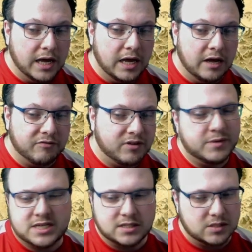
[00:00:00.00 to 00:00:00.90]
flaming
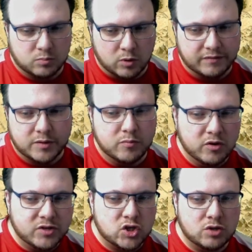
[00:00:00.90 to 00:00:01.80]
attacks is whatever, move
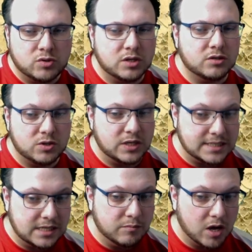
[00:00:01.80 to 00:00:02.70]
and shoot, so you can
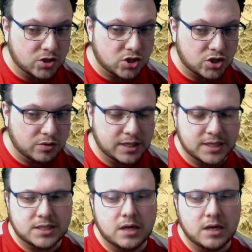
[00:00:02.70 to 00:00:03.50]
still march and shoot these,